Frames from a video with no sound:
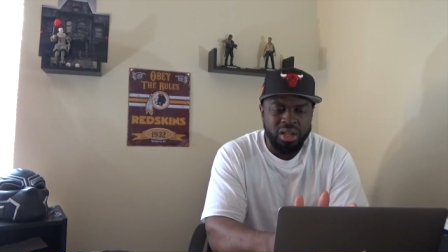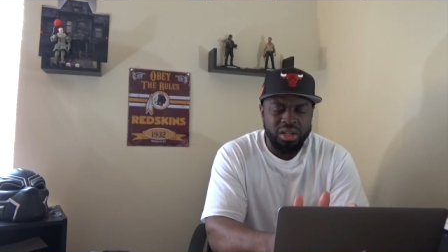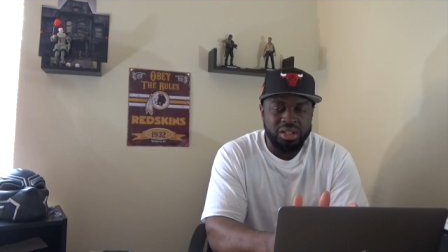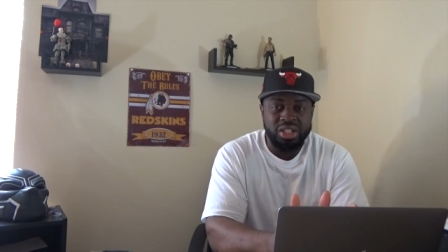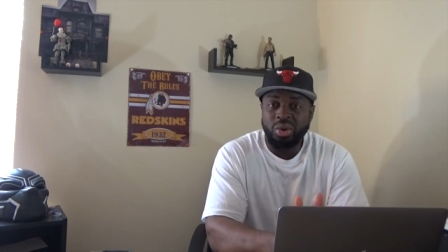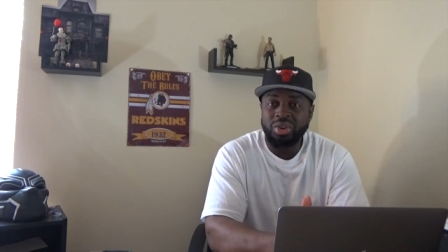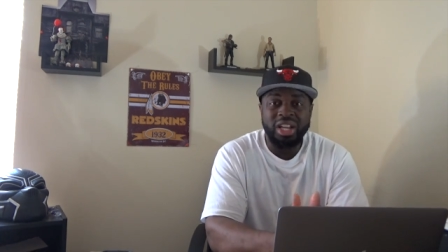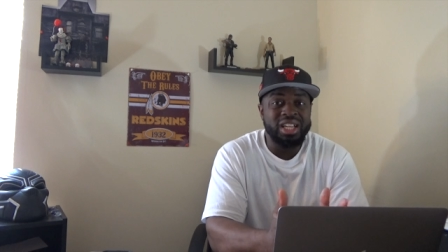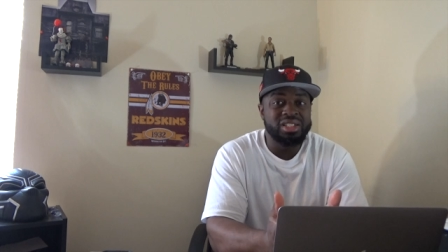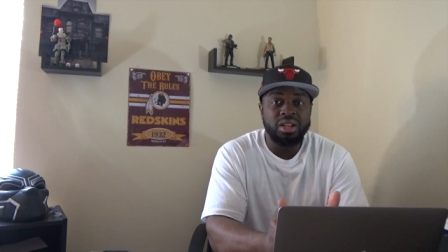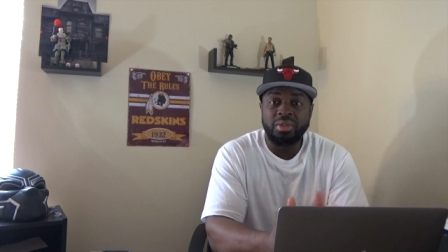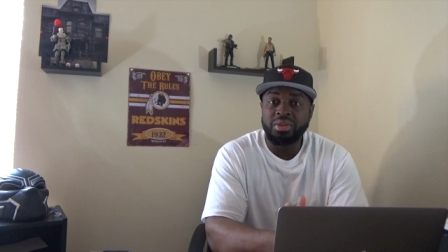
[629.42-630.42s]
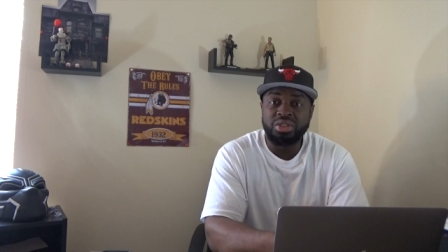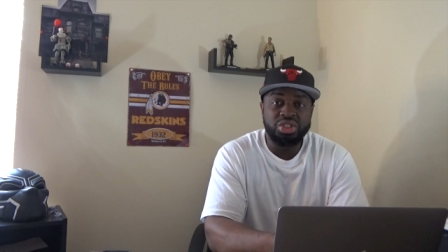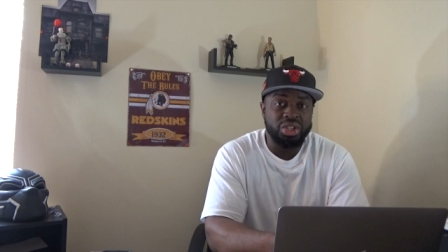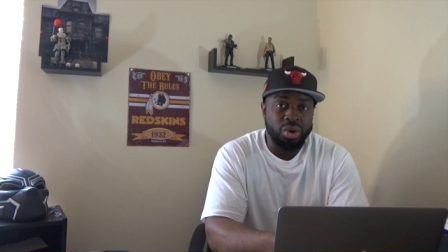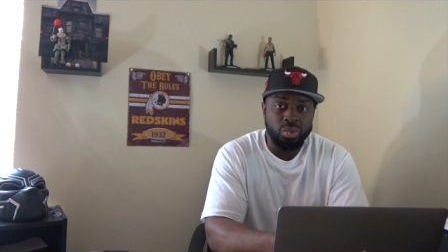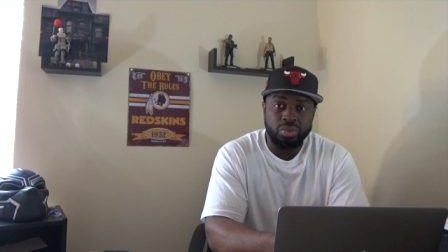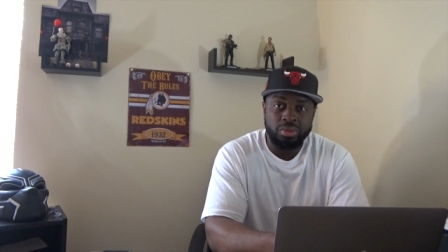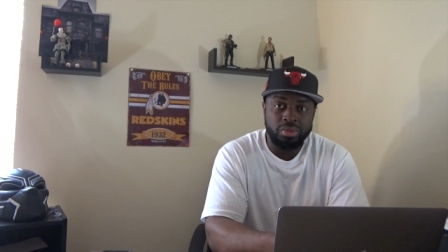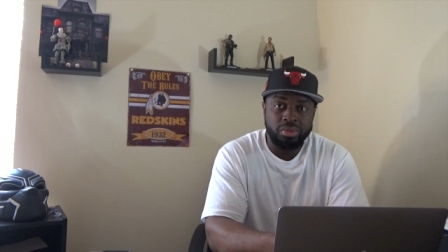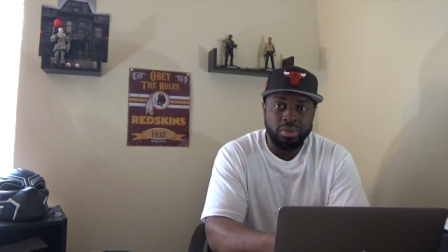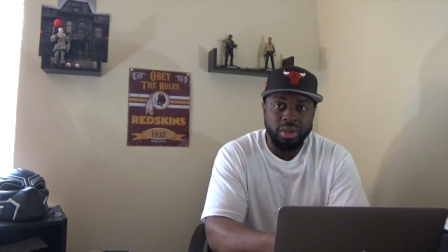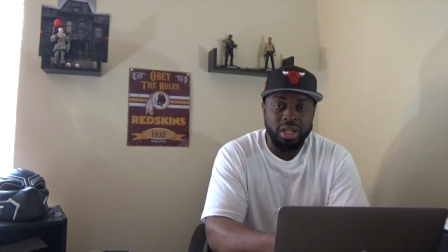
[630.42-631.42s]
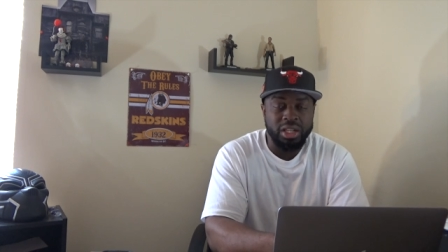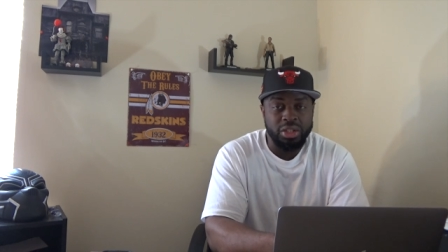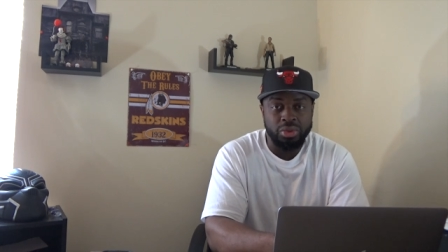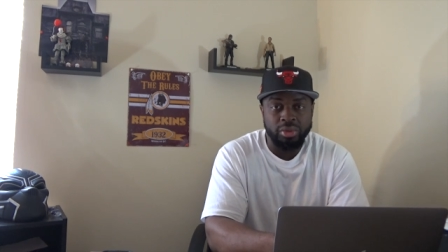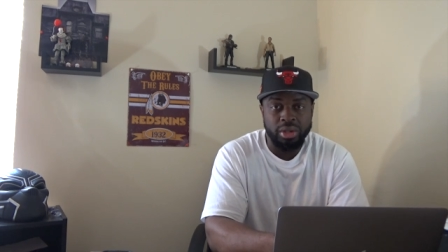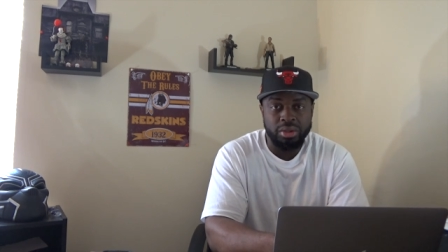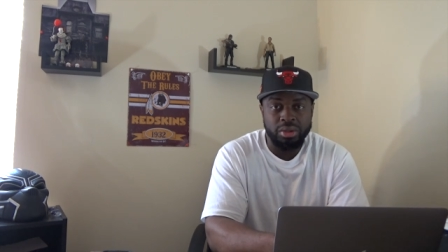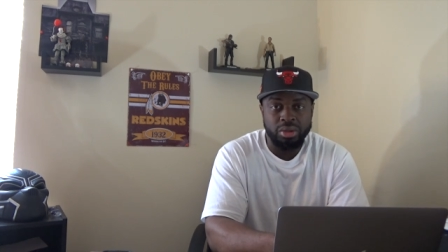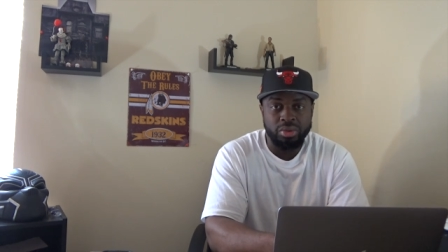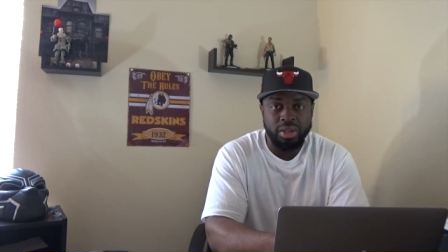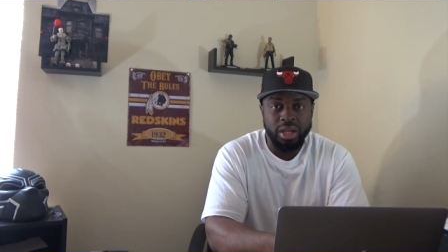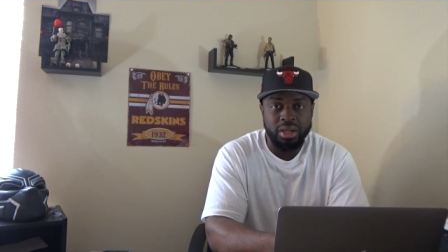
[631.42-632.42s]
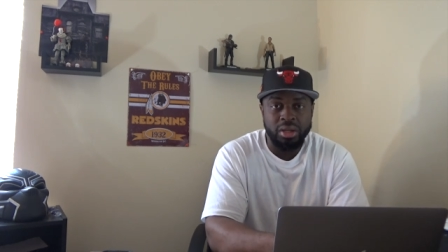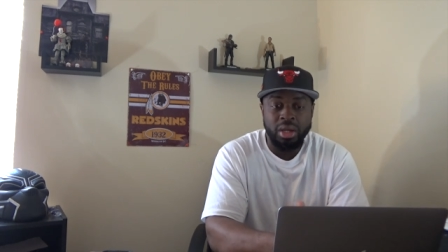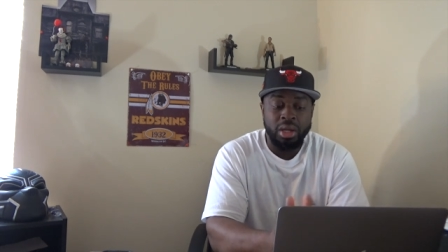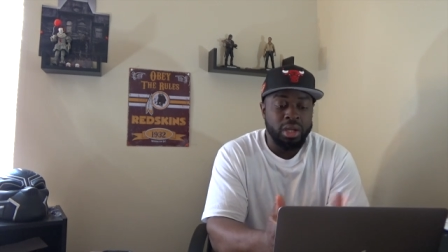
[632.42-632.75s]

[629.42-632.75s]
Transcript: Sony has nothing to show at E3, okay?